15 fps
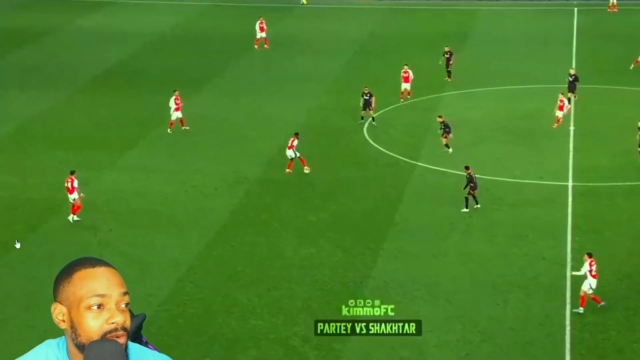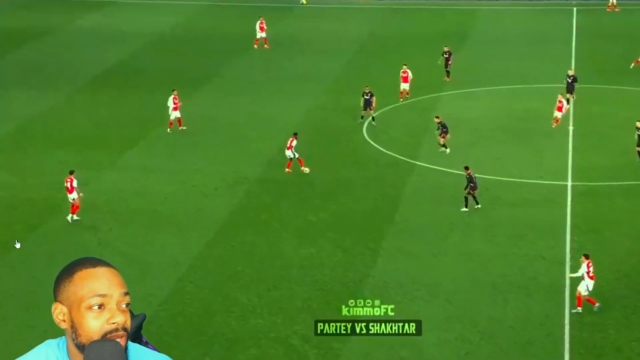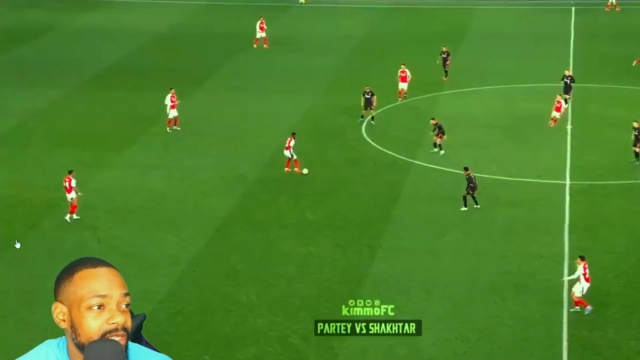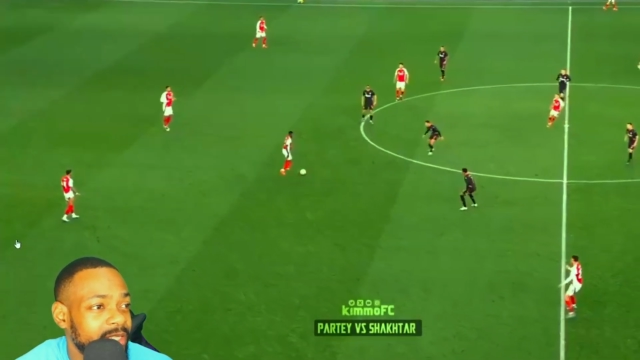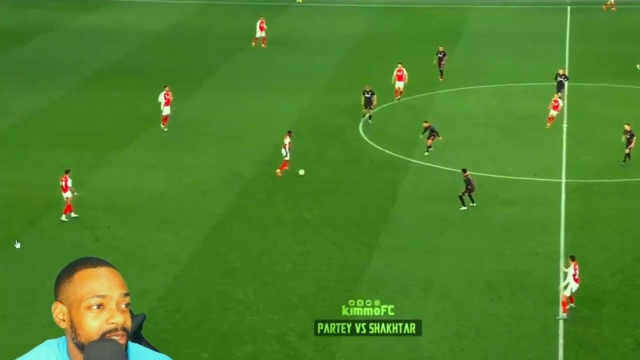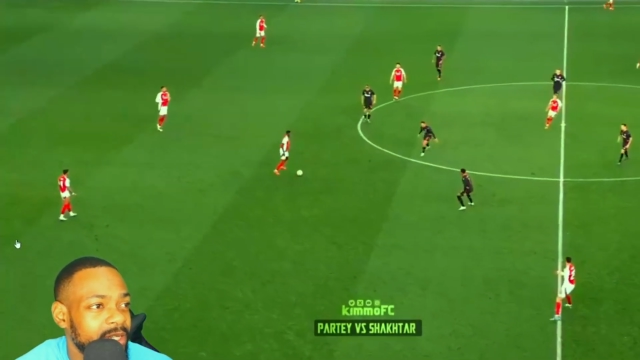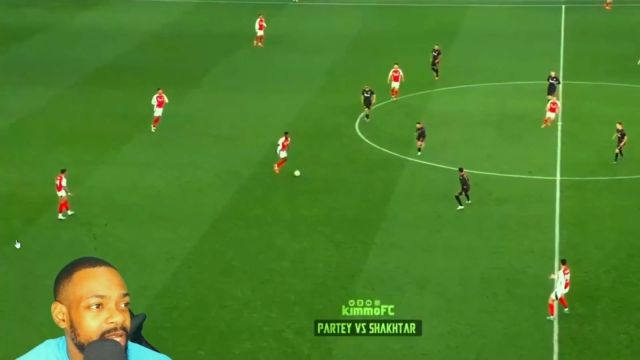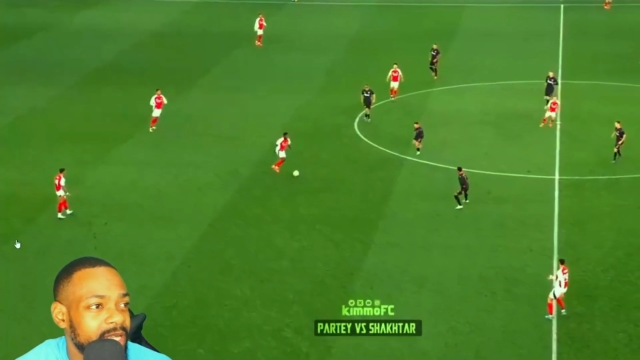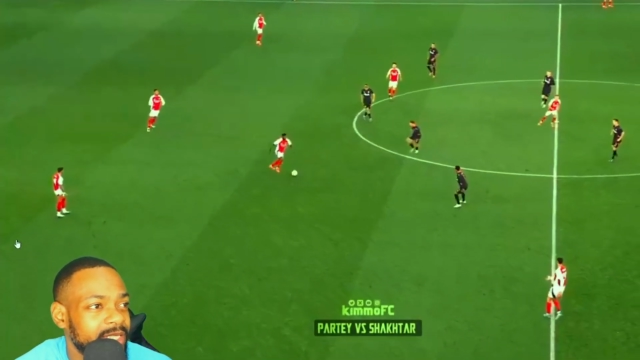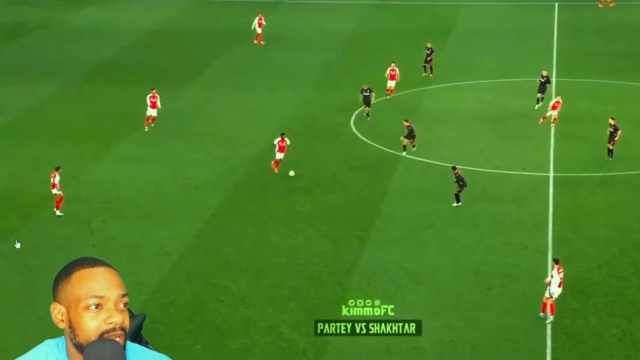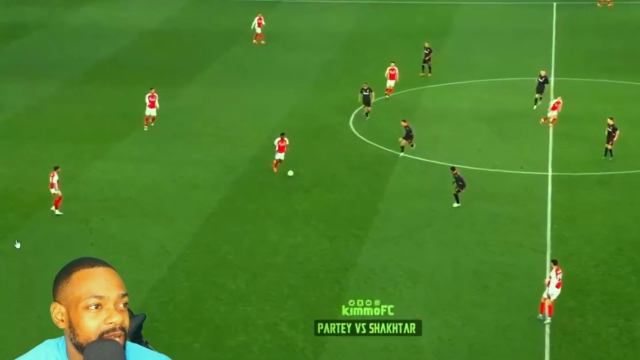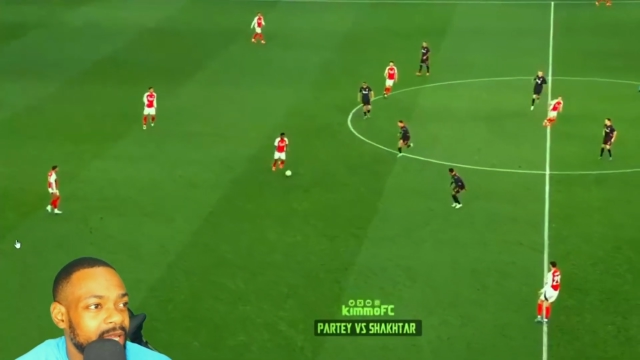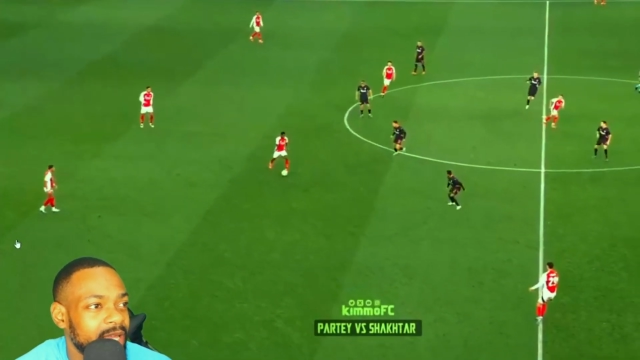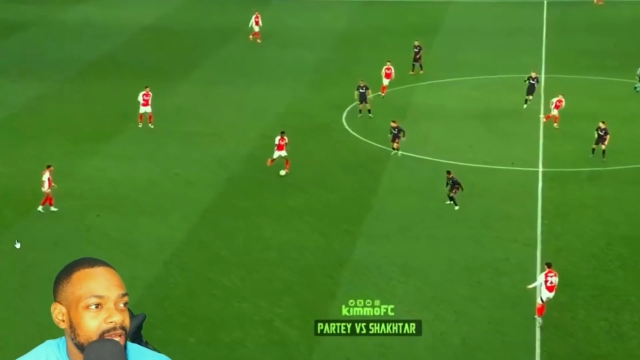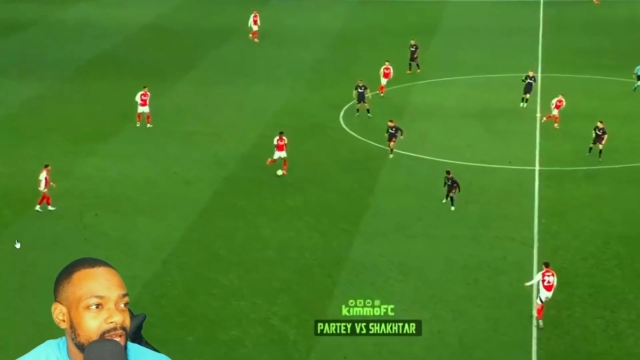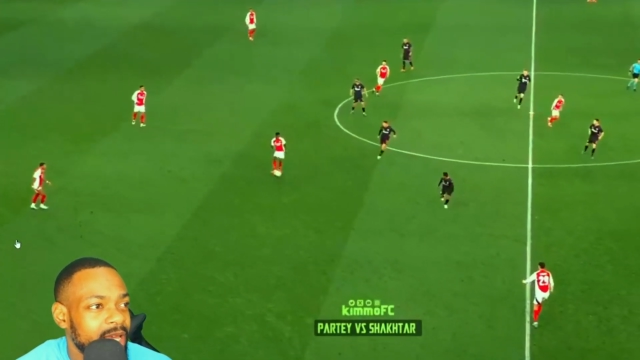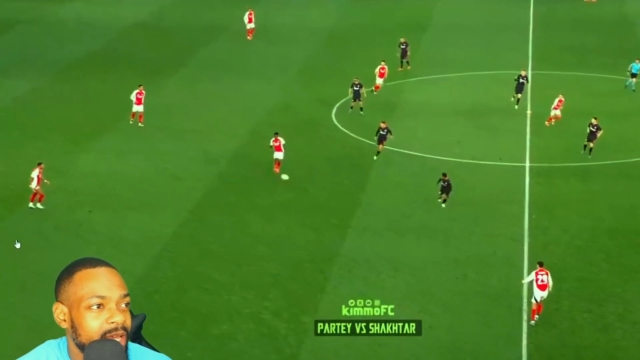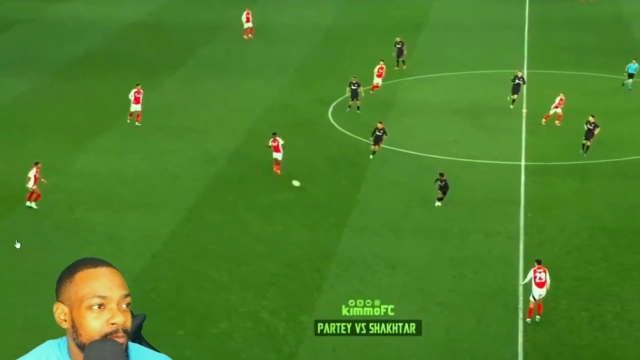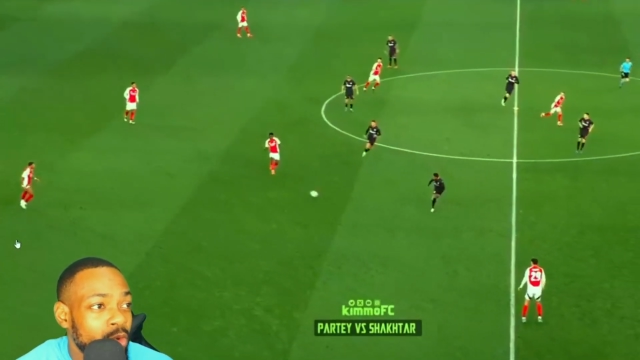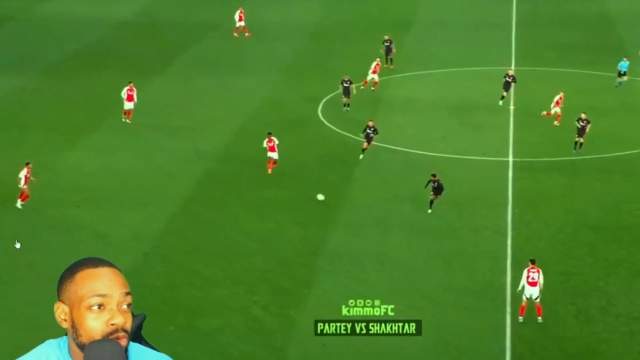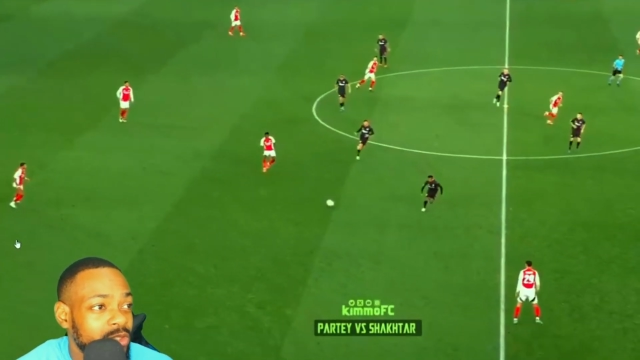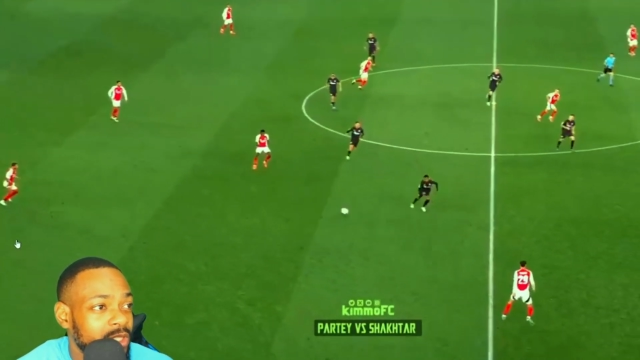Declan Rice is on the attack
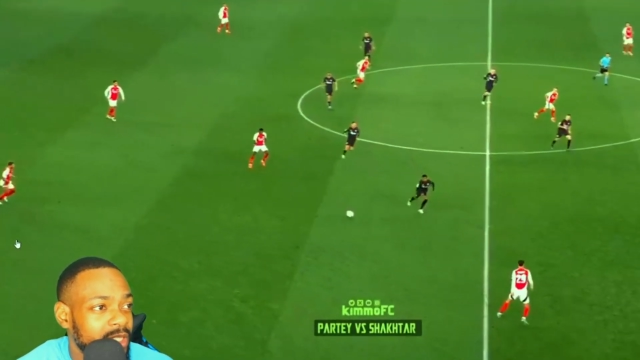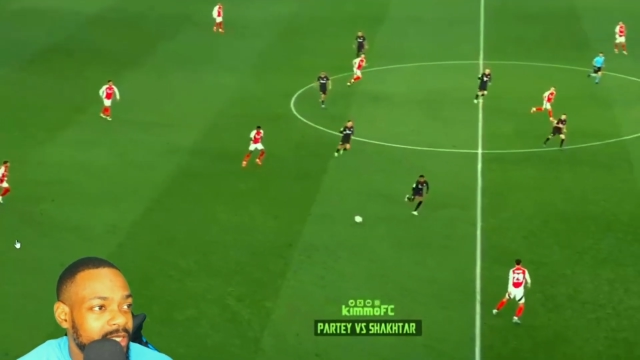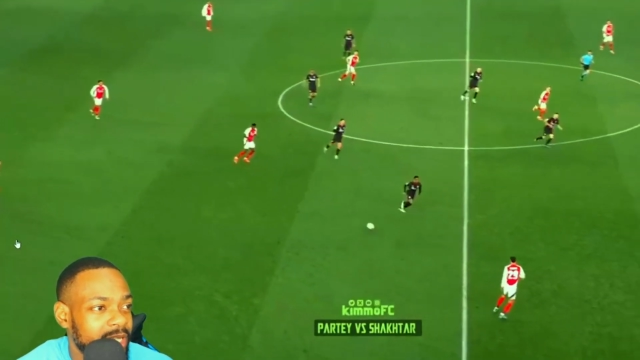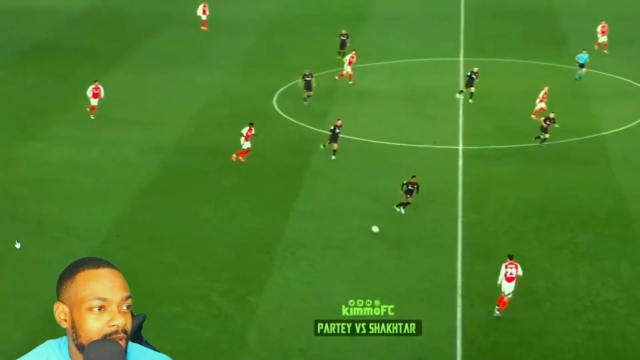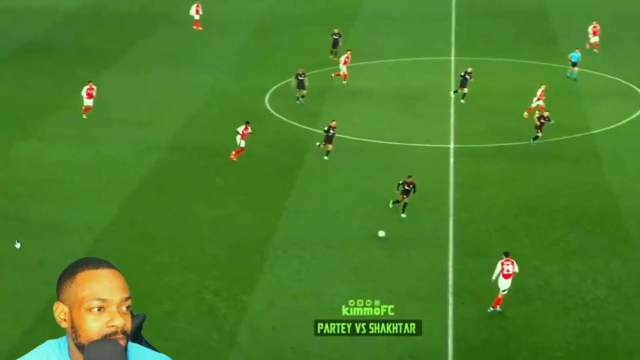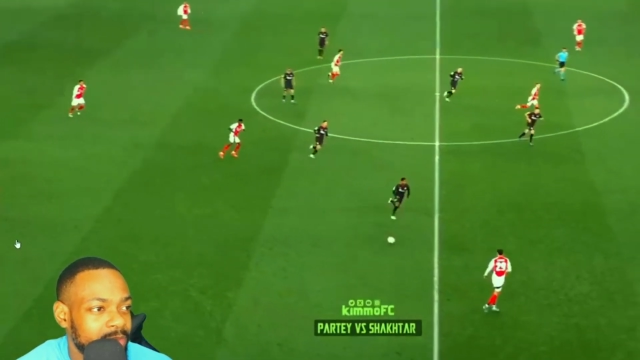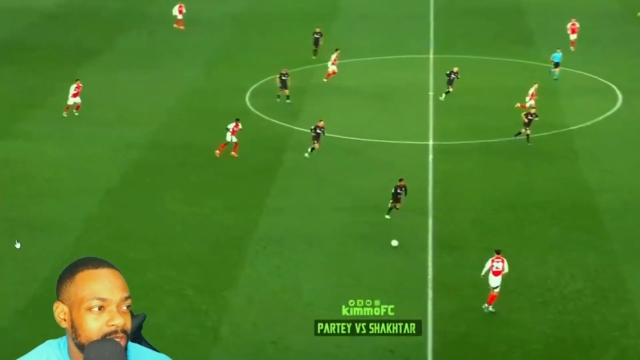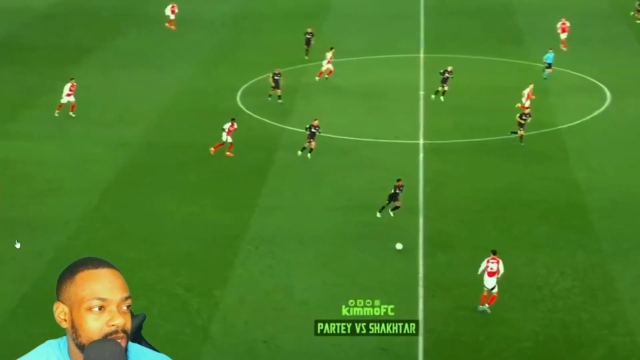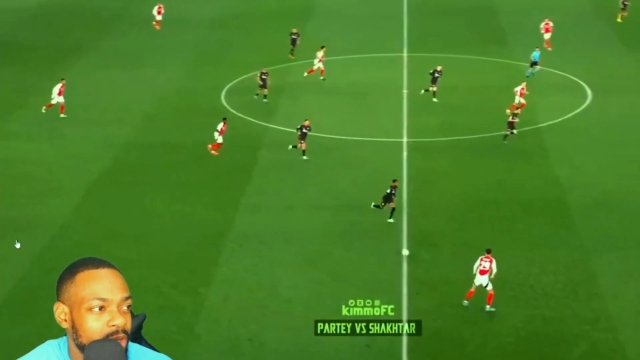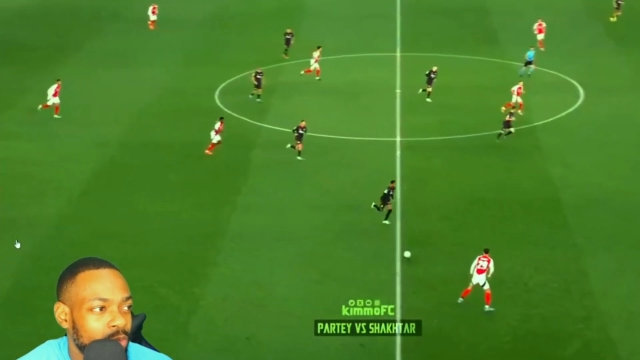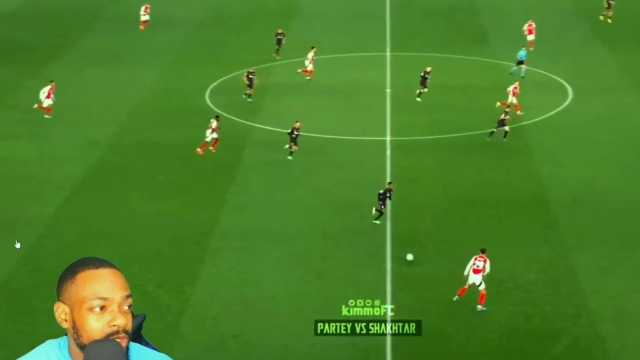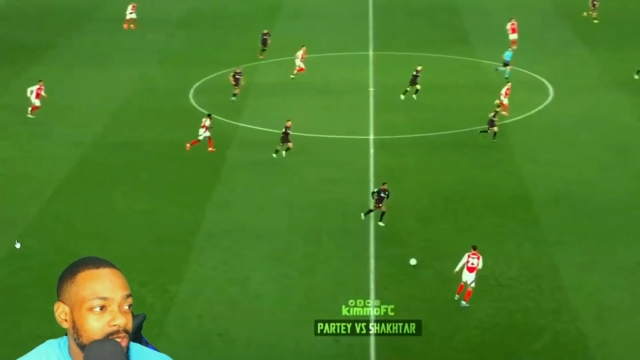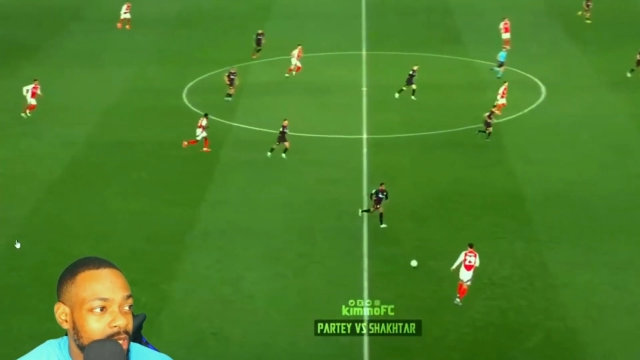most of the times.